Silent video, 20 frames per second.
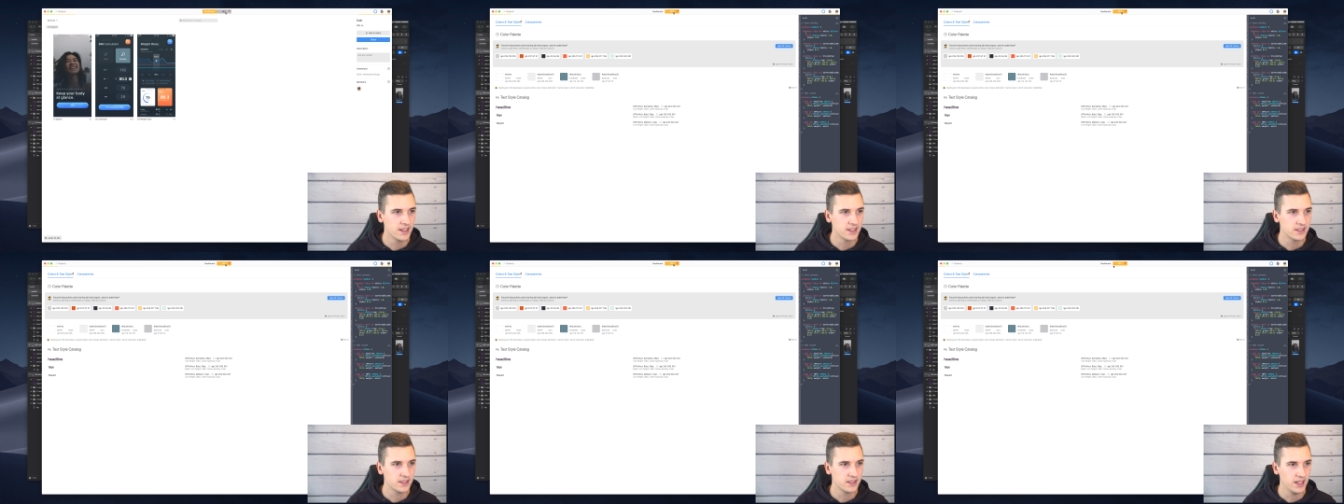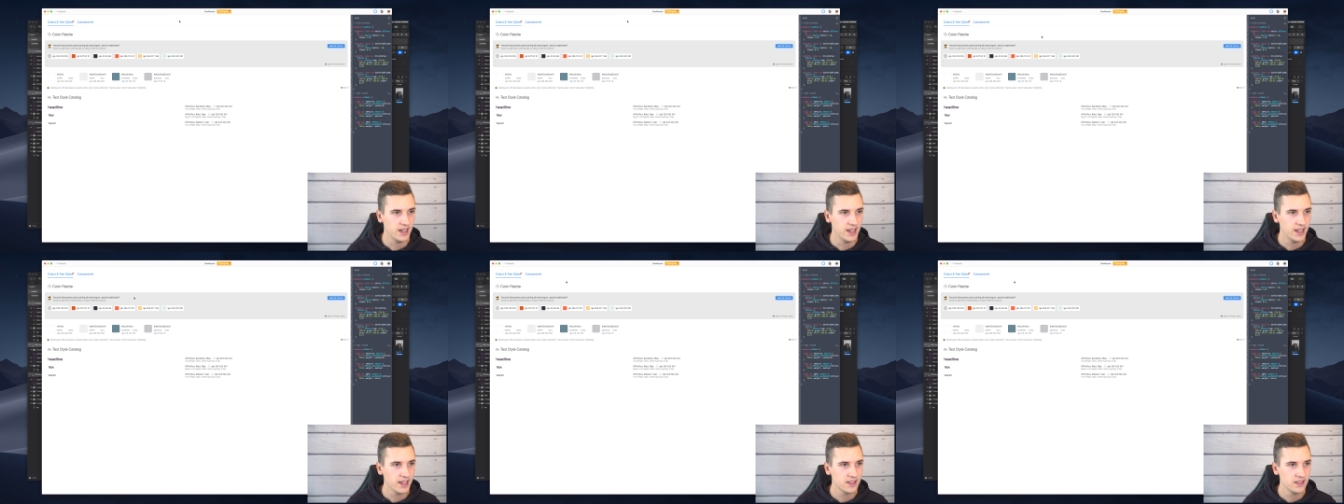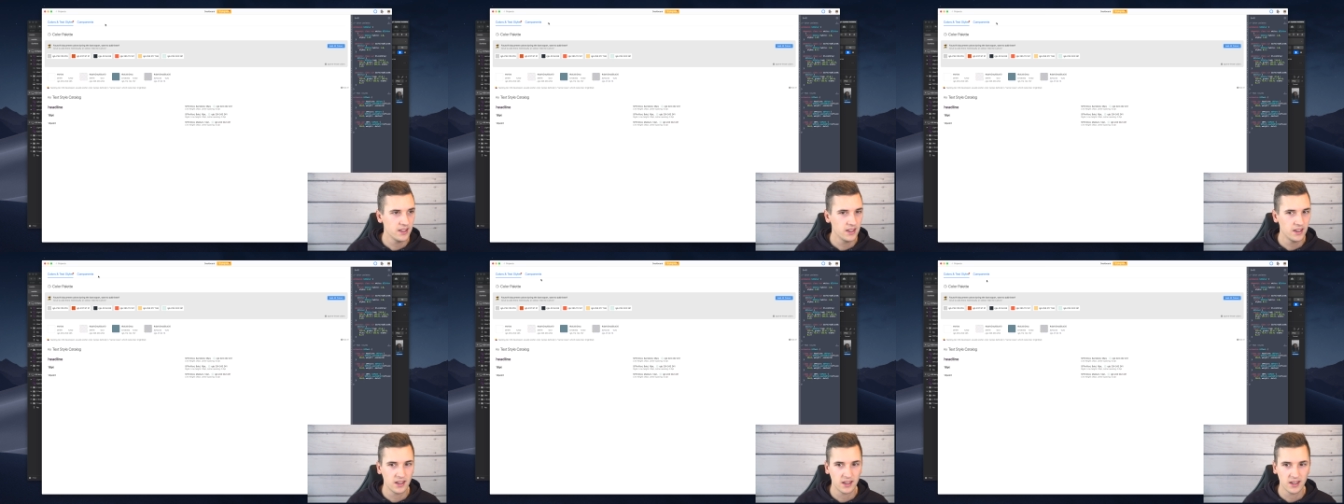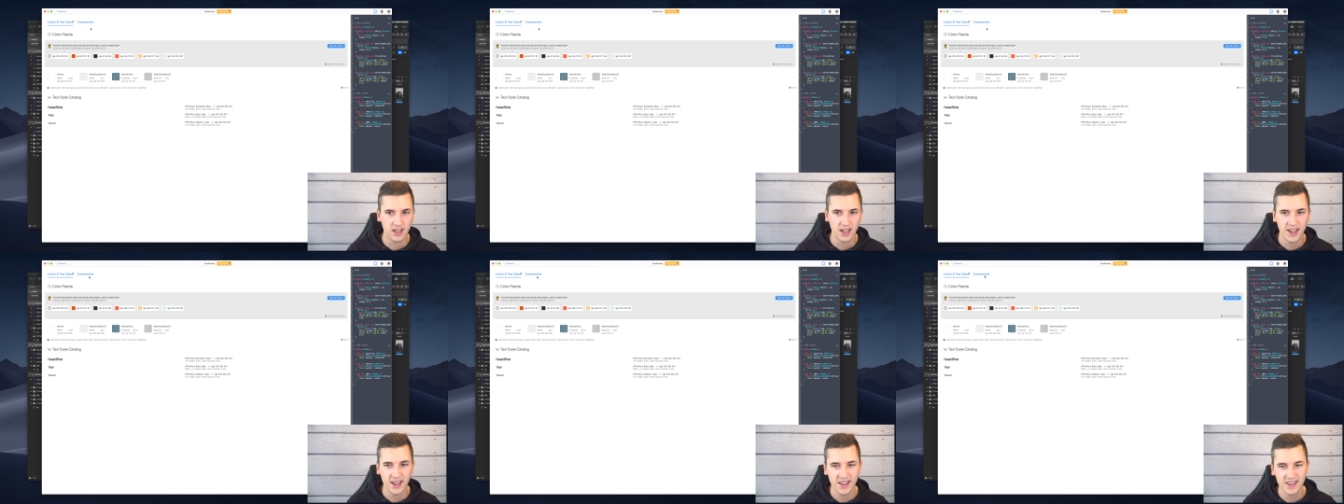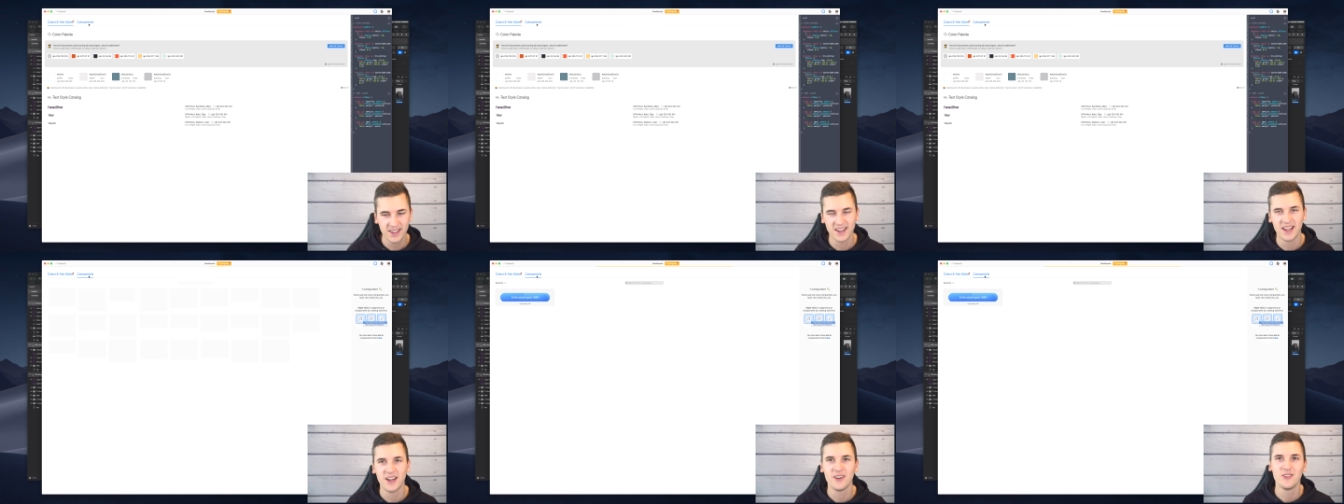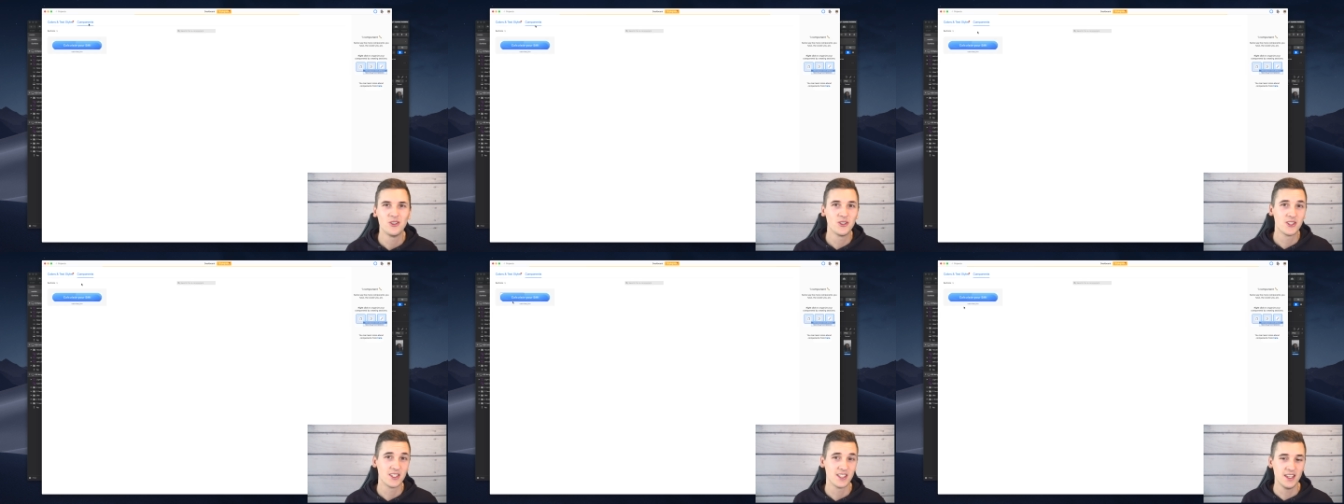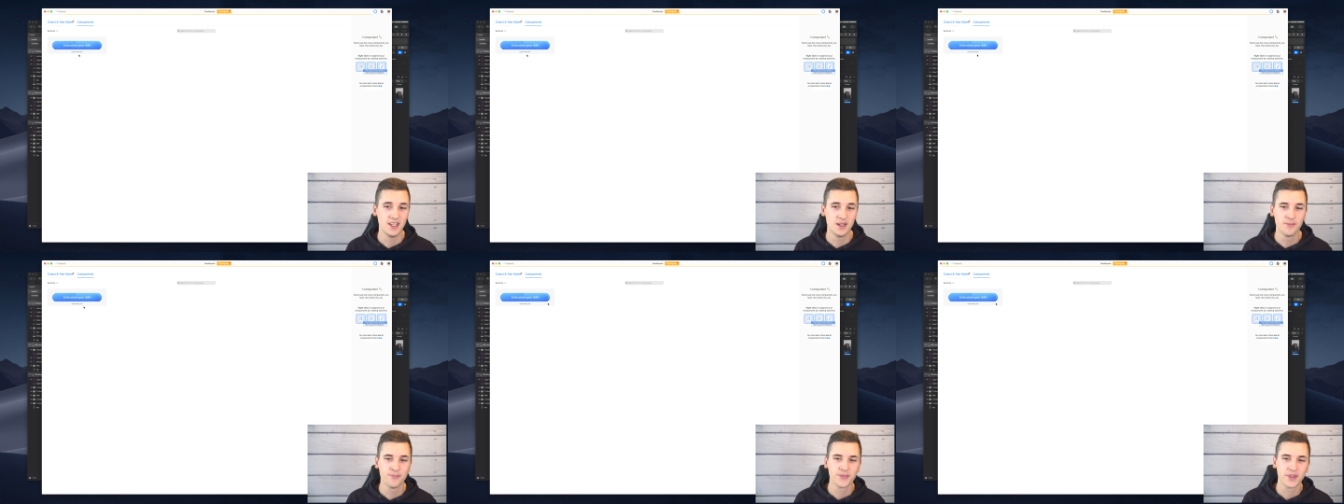select it, and now you
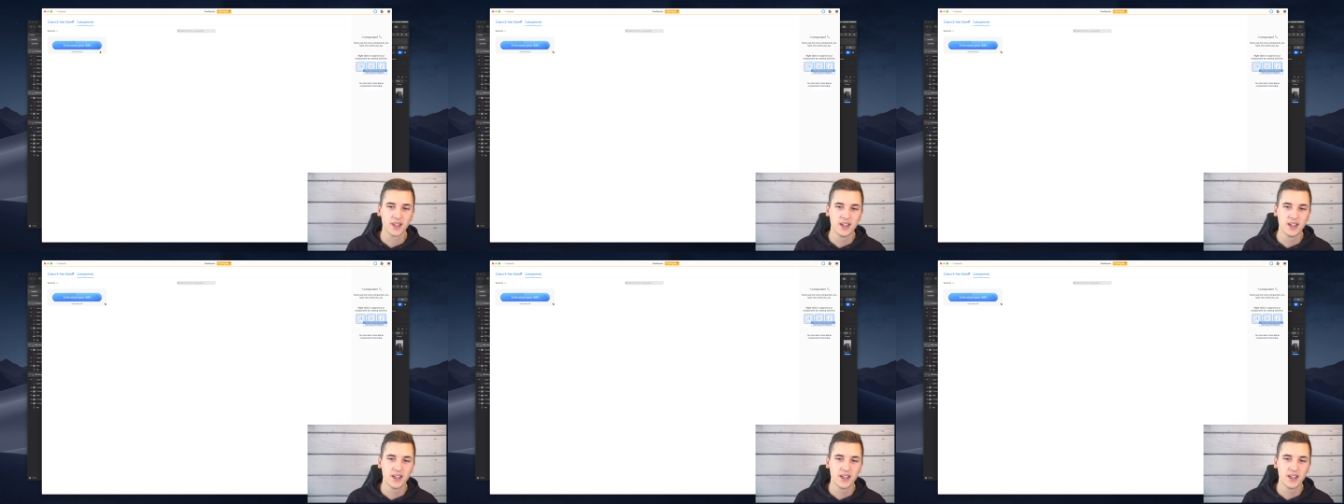see